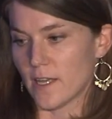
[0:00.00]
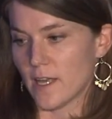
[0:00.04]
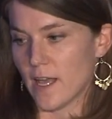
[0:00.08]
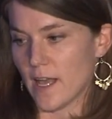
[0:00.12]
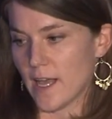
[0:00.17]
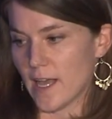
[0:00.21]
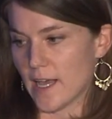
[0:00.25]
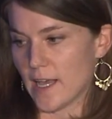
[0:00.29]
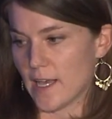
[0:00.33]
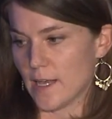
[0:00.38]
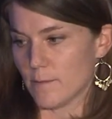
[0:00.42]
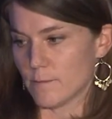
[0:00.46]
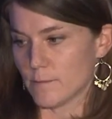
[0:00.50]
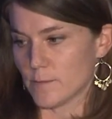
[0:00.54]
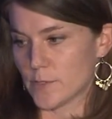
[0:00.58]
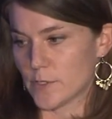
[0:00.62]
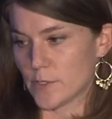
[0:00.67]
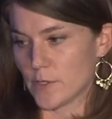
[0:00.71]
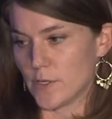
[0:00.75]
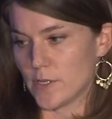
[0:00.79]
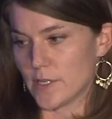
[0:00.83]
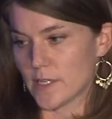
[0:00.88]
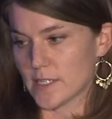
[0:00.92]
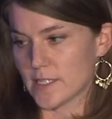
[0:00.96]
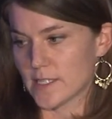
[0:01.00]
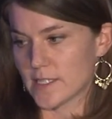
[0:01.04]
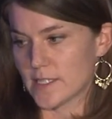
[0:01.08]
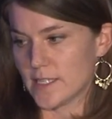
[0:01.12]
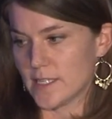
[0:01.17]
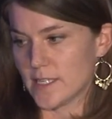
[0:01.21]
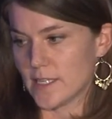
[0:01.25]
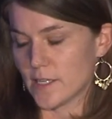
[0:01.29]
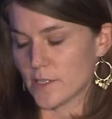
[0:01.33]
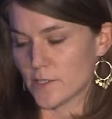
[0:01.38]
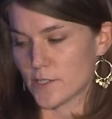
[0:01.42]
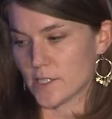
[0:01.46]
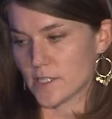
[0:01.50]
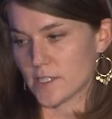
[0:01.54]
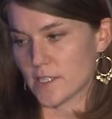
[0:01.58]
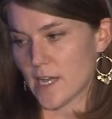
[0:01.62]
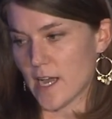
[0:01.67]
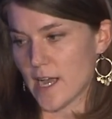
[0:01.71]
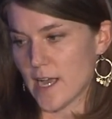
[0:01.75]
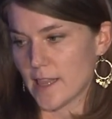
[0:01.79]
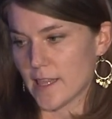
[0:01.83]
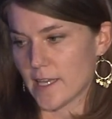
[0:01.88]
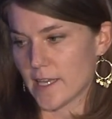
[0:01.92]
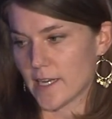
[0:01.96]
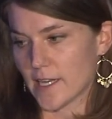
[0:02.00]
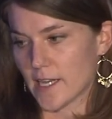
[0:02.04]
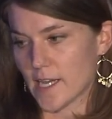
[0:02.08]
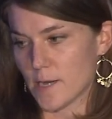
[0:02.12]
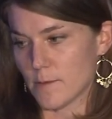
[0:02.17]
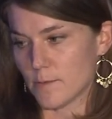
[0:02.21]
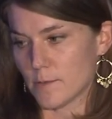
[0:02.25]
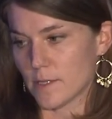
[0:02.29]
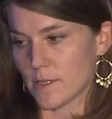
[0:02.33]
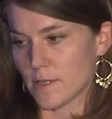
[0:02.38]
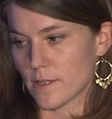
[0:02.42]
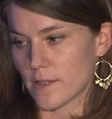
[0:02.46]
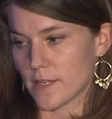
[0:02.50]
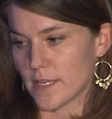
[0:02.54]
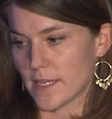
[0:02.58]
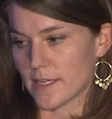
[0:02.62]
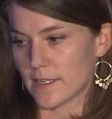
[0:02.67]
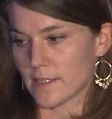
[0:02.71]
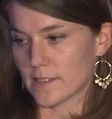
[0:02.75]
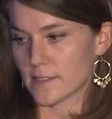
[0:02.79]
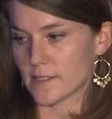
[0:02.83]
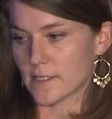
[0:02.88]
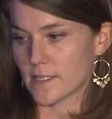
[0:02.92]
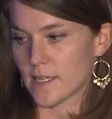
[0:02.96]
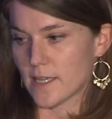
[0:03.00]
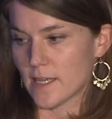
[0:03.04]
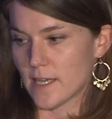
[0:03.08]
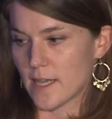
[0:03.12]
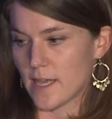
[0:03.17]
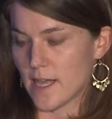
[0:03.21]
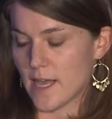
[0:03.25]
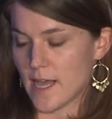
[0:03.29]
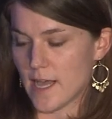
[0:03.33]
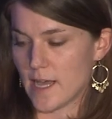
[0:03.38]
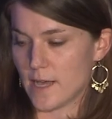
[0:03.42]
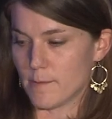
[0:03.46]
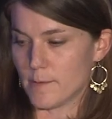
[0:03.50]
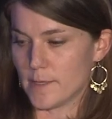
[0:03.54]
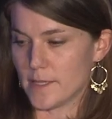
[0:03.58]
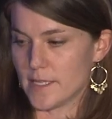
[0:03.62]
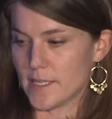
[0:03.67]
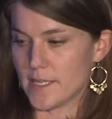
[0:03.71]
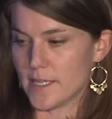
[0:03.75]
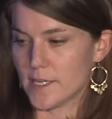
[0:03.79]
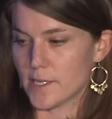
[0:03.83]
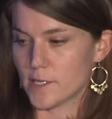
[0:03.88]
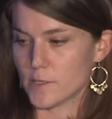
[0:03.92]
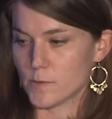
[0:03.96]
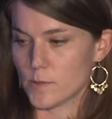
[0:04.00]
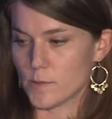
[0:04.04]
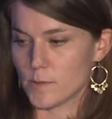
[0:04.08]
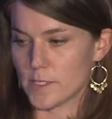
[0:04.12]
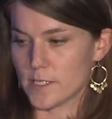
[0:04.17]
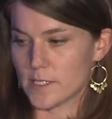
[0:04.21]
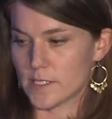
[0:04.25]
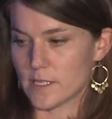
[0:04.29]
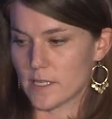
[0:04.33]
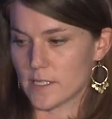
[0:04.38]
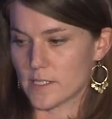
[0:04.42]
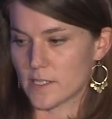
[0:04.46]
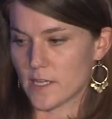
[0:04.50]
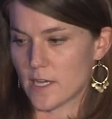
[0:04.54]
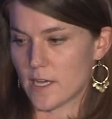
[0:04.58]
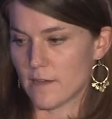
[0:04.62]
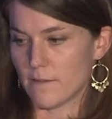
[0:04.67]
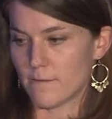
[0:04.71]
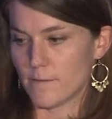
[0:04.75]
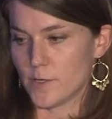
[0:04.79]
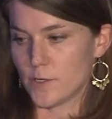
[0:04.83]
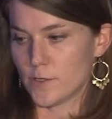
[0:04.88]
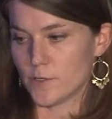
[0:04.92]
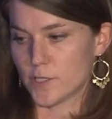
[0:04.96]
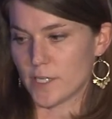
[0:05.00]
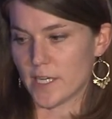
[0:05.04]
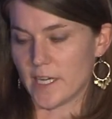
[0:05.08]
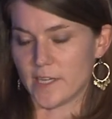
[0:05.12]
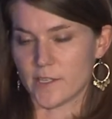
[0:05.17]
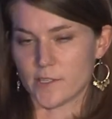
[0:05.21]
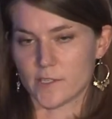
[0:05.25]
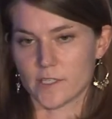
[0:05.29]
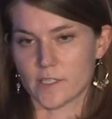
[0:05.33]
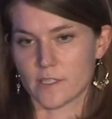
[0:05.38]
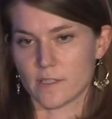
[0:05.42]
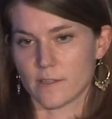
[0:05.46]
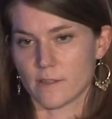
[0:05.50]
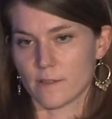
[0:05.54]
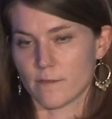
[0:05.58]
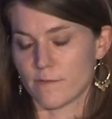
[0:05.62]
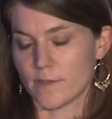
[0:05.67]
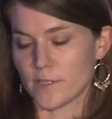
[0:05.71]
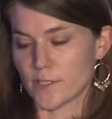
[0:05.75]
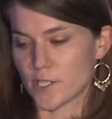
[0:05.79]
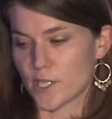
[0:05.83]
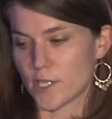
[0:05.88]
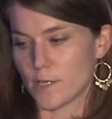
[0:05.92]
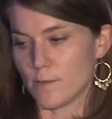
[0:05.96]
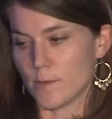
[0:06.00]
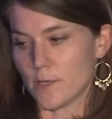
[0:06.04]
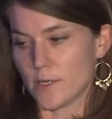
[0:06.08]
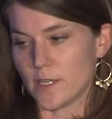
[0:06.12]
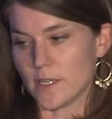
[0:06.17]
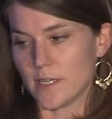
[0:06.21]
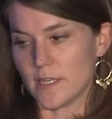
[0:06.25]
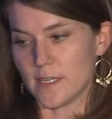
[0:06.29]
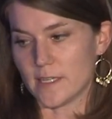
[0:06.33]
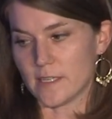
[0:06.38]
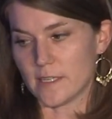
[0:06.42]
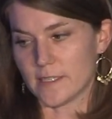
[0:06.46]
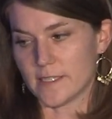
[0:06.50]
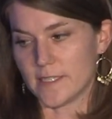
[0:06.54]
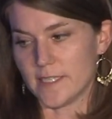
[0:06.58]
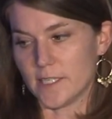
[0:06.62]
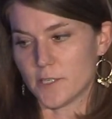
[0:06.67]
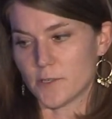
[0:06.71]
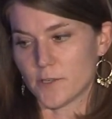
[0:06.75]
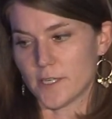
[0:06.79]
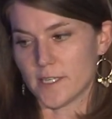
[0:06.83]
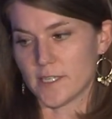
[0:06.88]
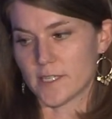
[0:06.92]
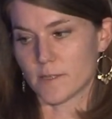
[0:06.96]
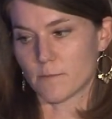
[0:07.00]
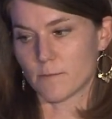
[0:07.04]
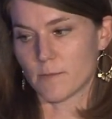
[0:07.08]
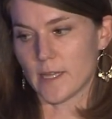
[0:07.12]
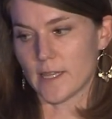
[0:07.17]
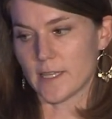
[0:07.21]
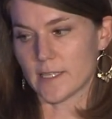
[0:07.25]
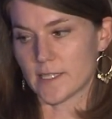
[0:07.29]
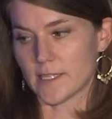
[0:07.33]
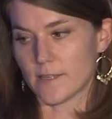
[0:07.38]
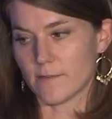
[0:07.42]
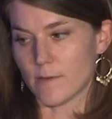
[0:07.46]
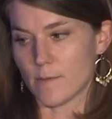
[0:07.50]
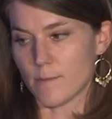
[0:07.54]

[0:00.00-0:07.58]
So you can see, I'll just highlight a couple of things. In the years where we saw a few changes in the fish community, a decrease in relative